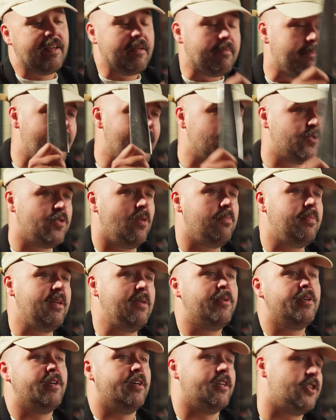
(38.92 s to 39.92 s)
it might as well be
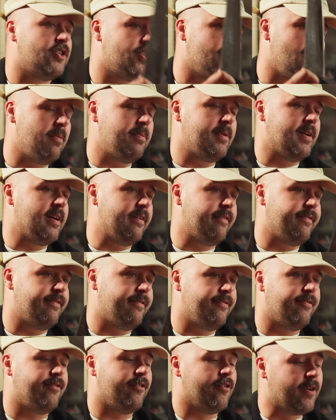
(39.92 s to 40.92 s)
with a sharp knife
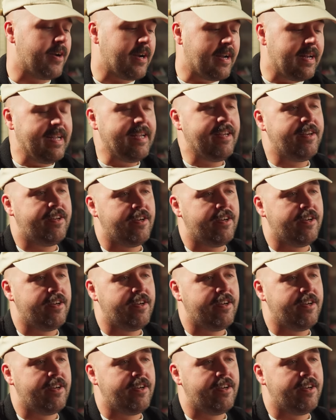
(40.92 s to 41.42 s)
for a clean